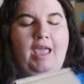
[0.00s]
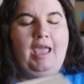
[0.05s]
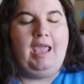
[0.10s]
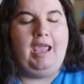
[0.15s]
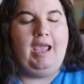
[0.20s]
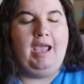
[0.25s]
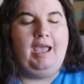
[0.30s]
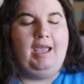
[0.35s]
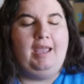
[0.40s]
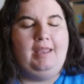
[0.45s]

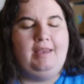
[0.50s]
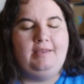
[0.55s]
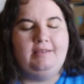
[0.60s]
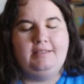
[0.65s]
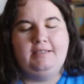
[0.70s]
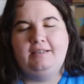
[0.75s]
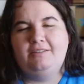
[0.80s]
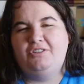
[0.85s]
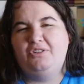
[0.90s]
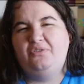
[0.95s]
And
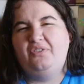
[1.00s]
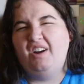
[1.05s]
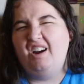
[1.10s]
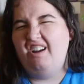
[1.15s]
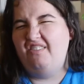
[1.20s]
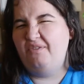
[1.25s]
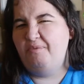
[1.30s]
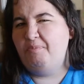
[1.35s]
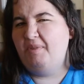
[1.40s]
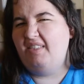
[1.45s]
so far I
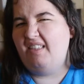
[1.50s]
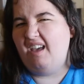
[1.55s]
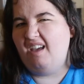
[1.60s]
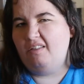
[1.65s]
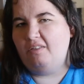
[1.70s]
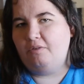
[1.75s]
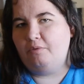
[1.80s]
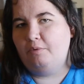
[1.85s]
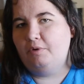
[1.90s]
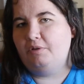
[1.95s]
haven't been
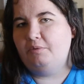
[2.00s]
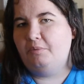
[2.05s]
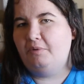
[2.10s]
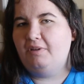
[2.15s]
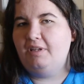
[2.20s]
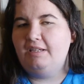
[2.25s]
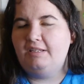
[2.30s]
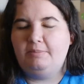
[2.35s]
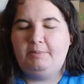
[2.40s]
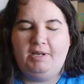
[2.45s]
that thrilled with
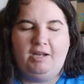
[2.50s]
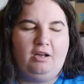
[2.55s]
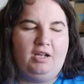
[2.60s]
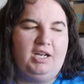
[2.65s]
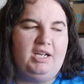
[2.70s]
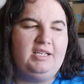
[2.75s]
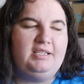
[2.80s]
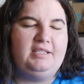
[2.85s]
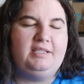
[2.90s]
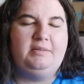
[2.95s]
it, to be
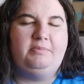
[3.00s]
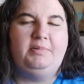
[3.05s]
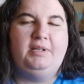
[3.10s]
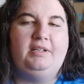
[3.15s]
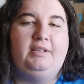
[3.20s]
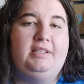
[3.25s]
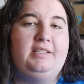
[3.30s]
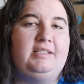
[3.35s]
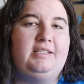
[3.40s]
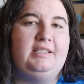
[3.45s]
honest. But
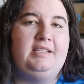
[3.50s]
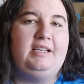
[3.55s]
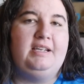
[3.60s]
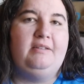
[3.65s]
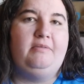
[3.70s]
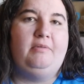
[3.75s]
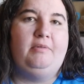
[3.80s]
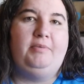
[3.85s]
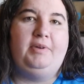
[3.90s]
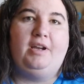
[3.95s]
let's see
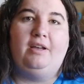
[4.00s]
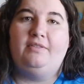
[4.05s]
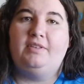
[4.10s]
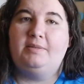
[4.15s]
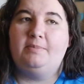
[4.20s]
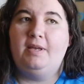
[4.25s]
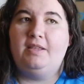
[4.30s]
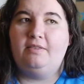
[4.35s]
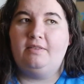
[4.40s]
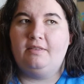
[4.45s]
what we got this
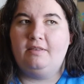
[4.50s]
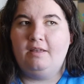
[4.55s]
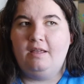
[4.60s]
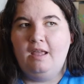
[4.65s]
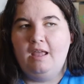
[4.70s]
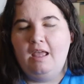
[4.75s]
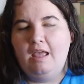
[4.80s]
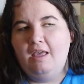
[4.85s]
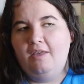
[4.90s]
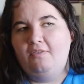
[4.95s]
month.
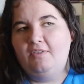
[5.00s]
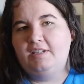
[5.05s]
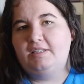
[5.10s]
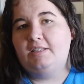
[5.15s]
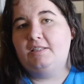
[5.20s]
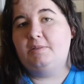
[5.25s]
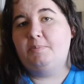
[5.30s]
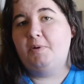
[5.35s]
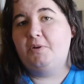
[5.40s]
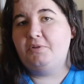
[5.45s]
This
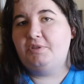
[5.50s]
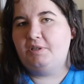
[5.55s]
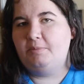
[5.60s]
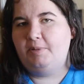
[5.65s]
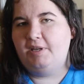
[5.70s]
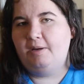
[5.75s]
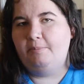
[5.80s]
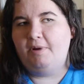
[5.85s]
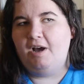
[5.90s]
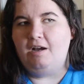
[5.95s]
is supposed to
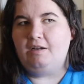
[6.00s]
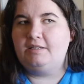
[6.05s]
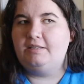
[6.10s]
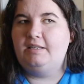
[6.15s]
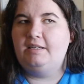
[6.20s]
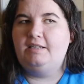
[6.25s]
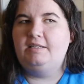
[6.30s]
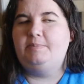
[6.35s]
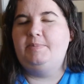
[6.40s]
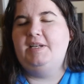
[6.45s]
be a box
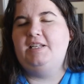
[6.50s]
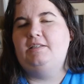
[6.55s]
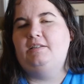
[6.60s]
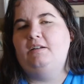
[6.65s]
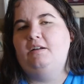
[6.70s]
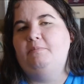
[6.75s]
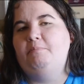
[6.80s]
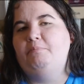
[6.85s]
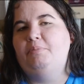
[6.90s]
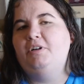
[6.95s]
that is based
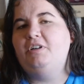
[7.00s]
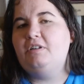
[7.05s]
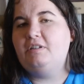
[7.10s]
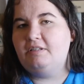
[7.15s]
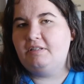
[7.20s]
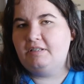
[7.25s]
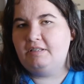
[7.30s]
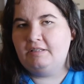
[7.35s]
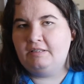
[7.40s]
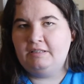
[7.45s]
on
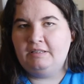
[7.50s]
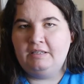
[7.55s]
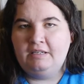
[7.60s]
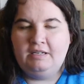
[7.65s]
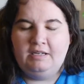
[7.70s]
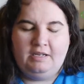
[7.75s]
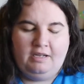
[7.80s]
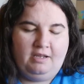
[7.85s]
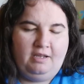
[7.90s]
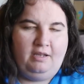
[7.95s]
books.
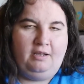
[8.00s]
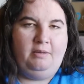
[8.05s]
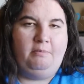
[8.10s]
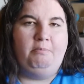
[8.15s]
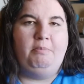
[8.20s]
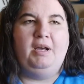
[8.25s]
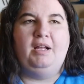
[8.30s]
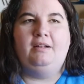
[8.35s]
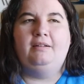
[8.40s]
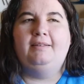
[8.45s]

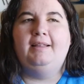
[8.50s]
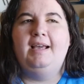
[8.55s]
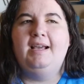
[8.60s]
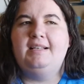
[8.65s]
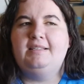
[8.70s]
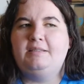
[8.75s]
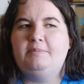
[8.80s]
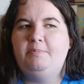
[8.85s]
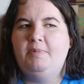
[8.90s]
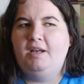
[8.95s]
But
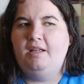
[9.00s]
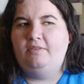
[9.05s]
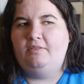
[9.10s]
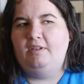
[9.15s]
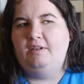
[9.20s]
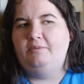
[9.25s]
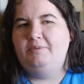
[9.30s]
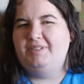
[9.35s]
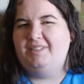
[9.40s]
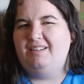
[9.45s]
last month
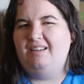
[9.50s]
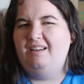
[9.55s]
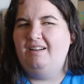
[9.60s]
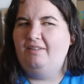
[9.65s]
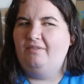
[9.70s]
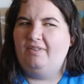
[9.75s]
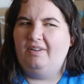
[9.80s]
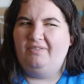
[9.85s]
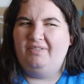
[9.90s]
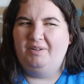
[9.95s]
it was kind
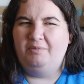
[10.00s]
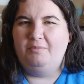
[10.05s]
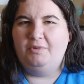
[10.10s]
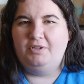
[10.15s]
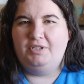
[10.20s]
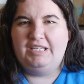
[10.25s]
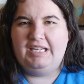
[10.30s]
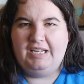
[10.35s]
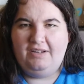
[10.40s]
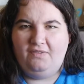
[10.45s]
of, I felt more
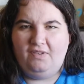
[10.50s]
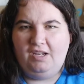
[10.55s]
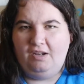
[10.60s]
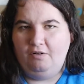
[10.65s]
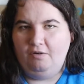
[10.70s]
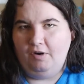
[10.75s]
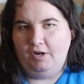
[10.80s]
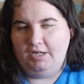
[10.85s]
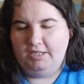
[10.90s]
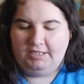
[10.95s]
TV
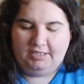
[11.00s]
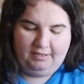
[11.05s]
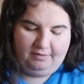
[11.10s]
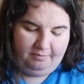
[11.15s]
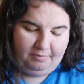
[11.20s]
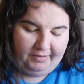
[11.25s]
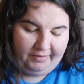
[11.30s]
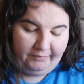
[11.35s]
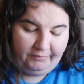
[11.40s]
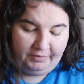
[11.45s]
oriented,
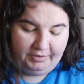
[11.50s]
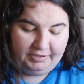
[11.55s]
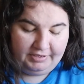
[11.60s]
but we'll